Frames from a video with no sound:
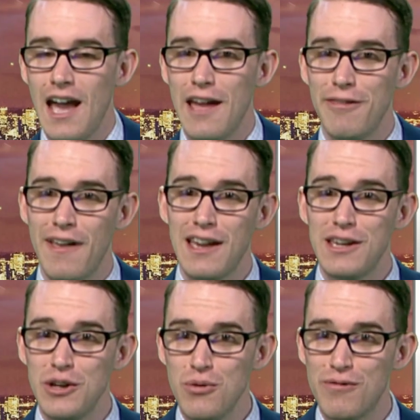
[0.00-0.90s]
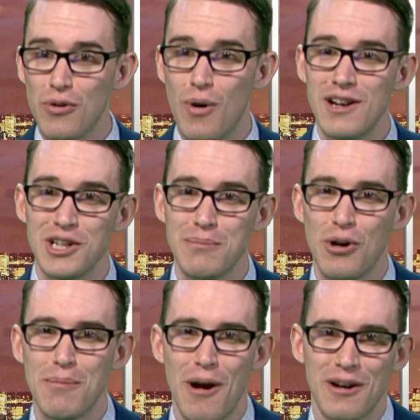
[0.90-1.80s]
And thank you for watching
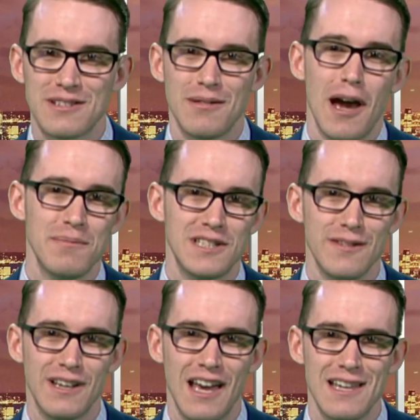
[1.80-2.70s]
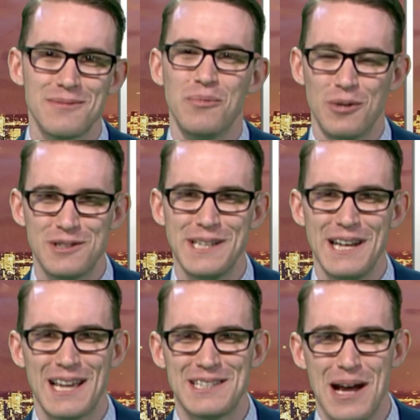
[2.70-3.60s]
Bookmarks. I'm Stephen Kent. We'll see you
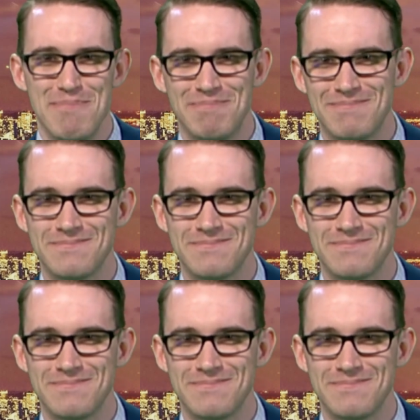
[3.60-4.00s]
next time.